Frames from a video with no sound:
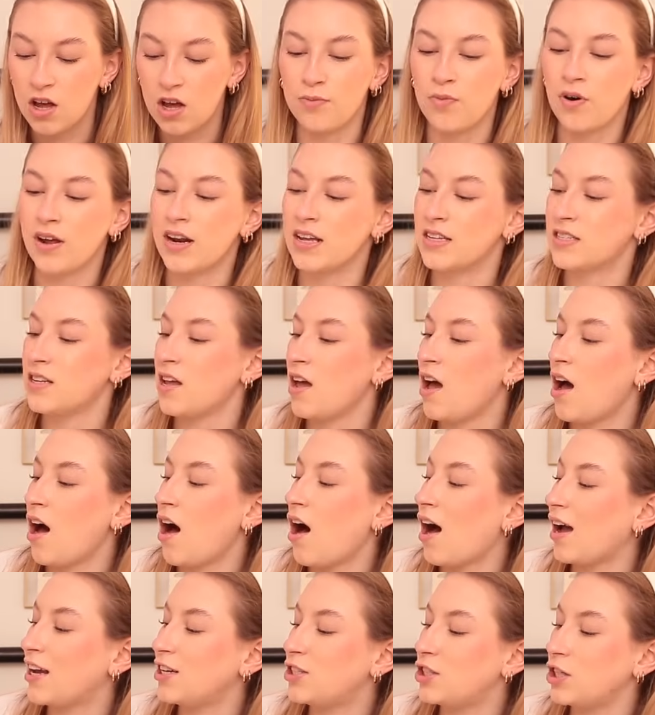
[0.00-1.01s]
One is,
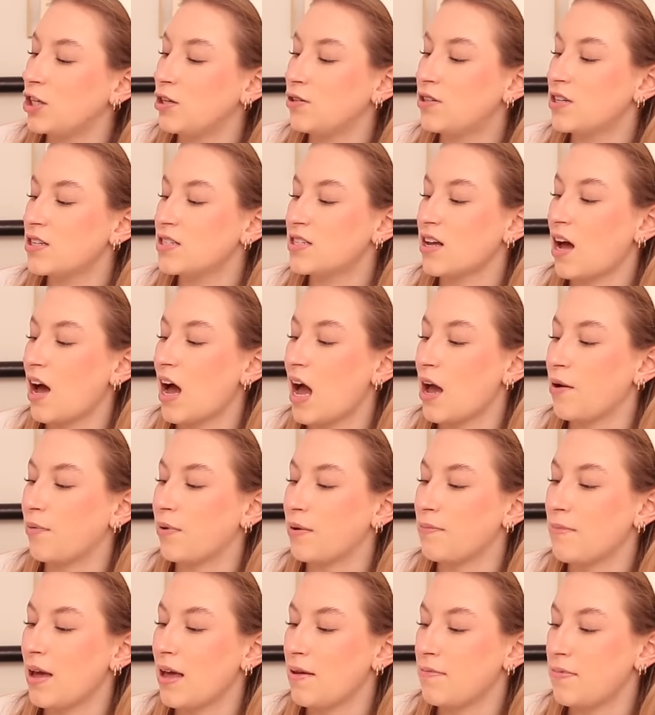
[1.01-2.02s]
I do desire we
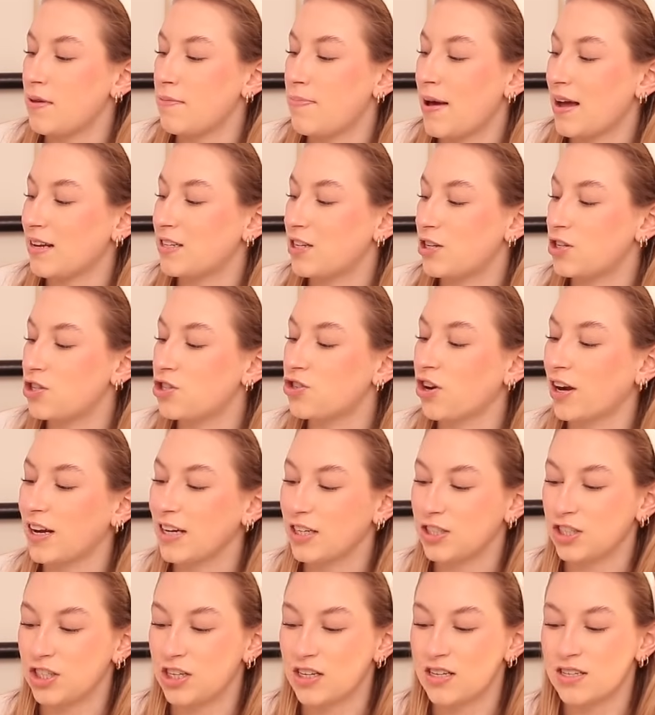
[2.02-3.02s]
may be better
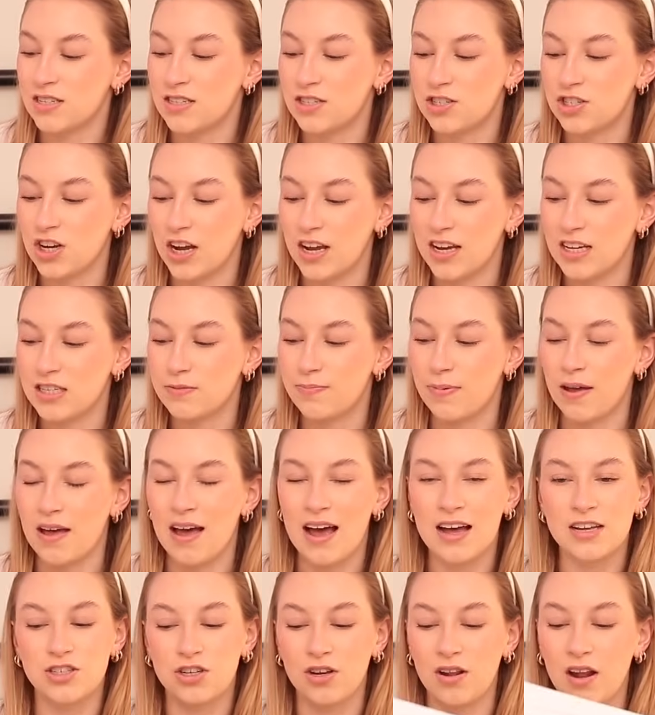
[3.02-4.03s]
strangers, Shakespeare,
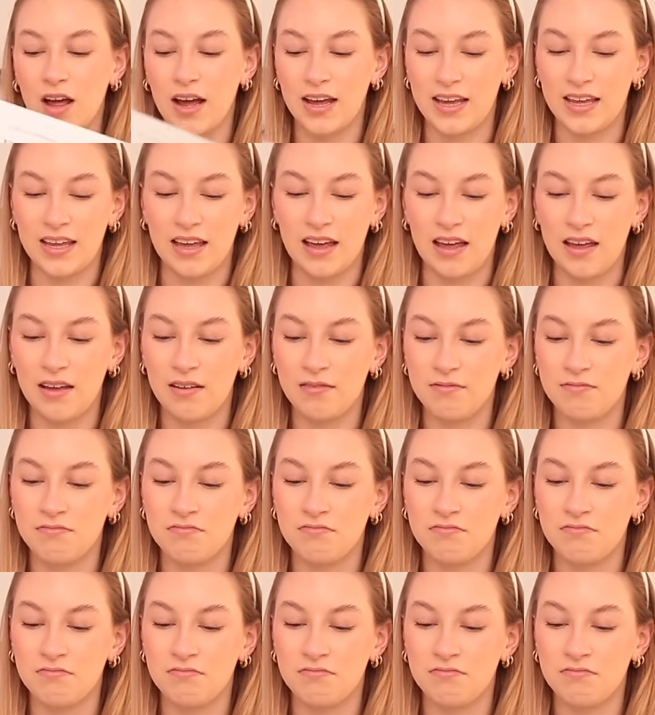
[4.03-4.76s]
As You Like It,